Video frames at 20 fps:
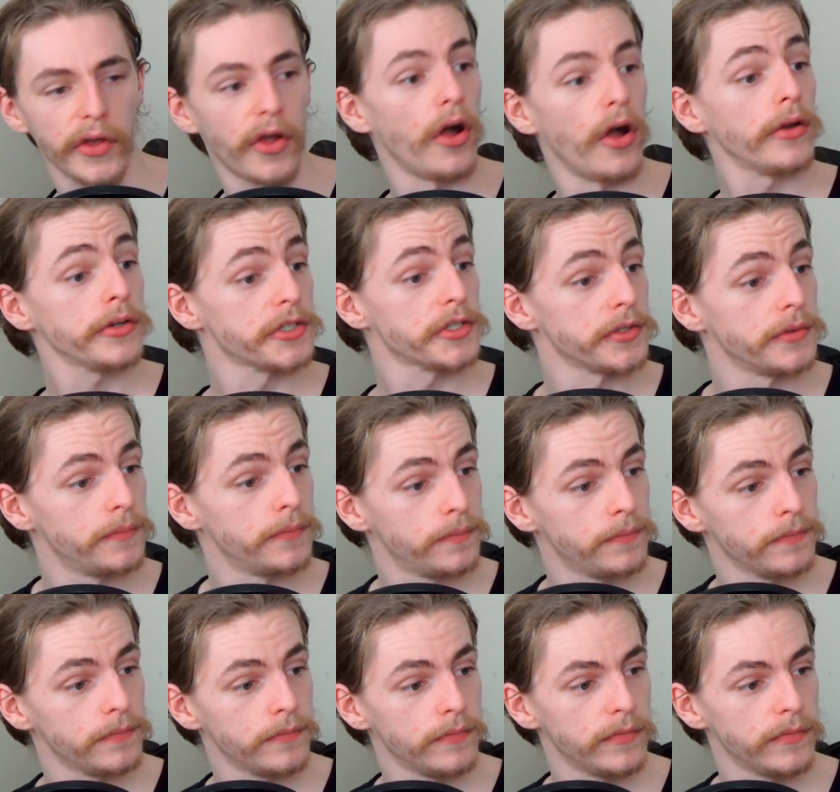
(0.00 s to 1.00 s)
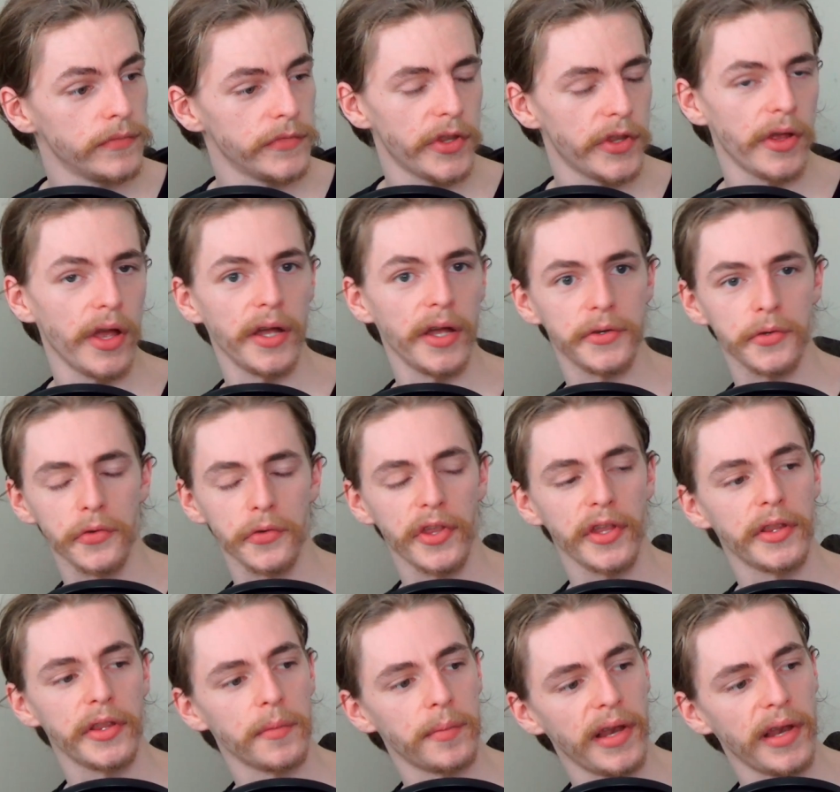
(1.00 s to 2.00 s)
They can't. I don't
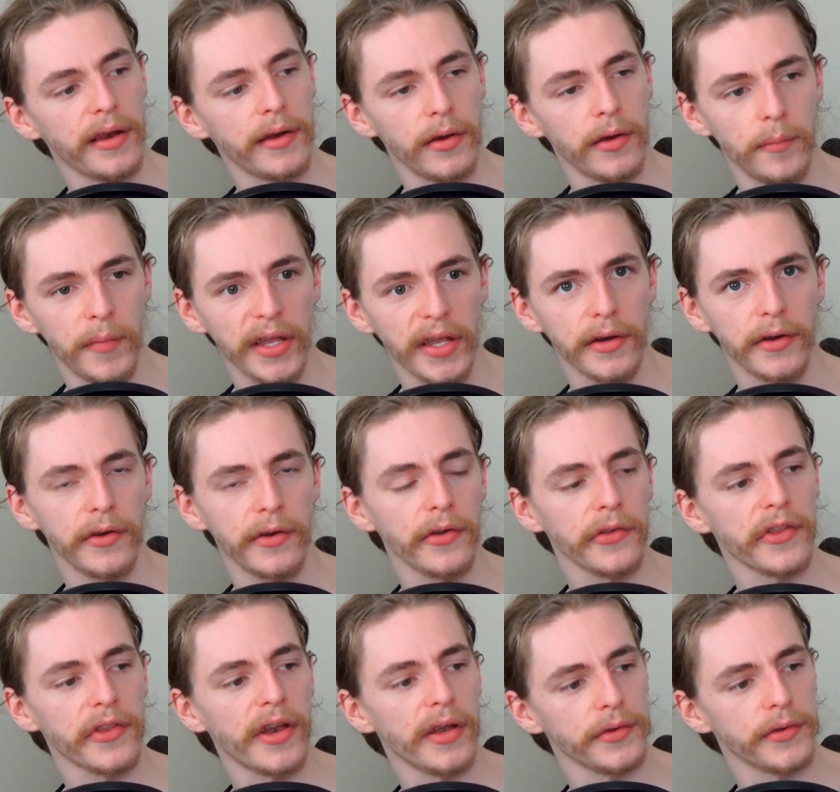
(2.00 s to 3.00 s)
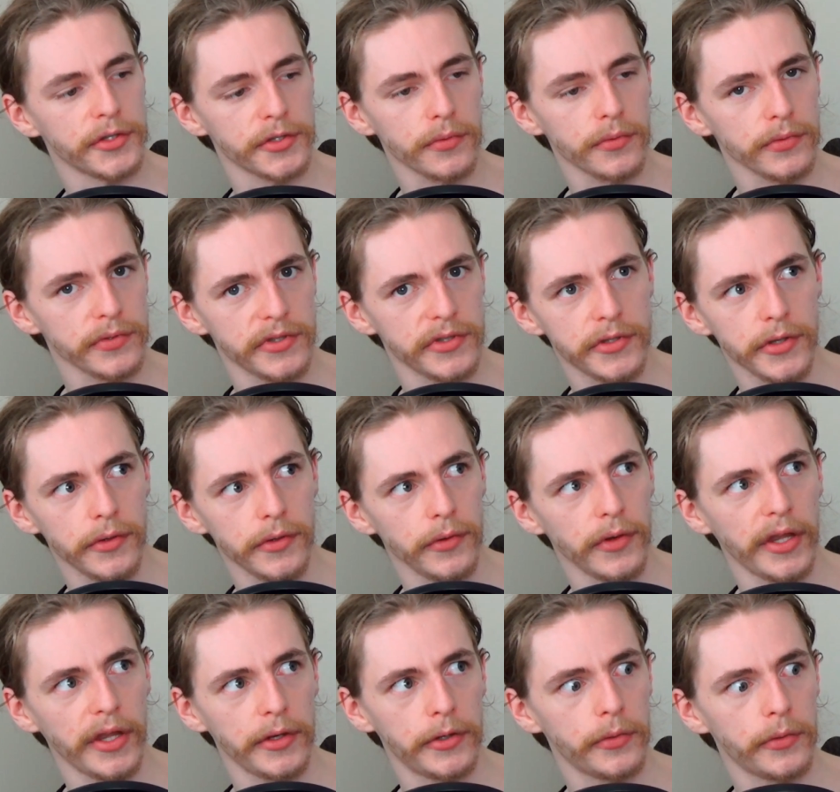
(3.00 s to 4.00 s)
think they're planning on making another Elder Scrolls until
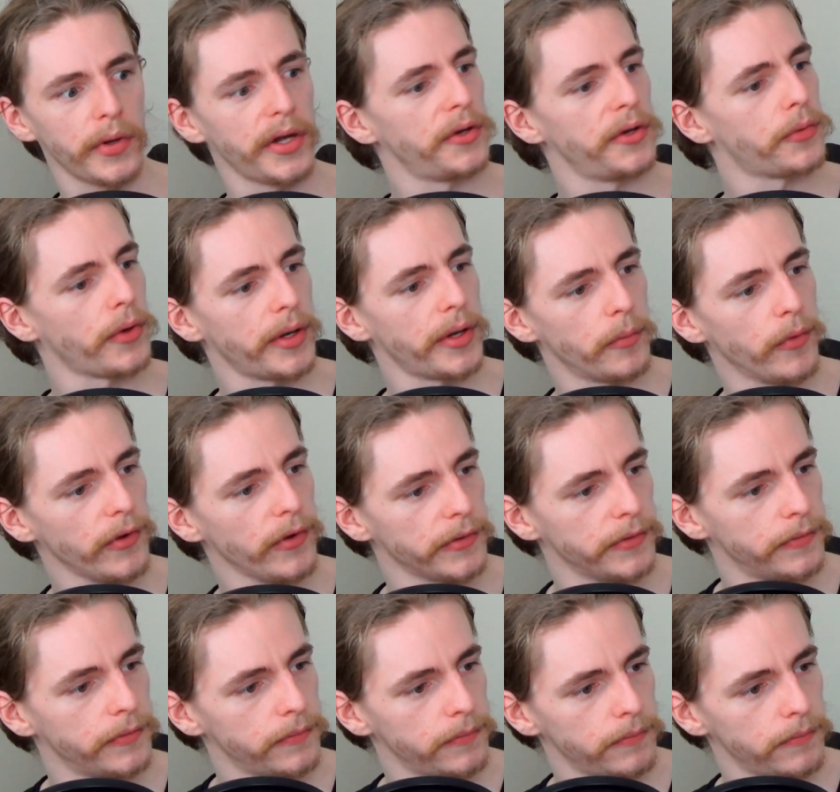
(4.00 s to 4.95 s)
like 2021.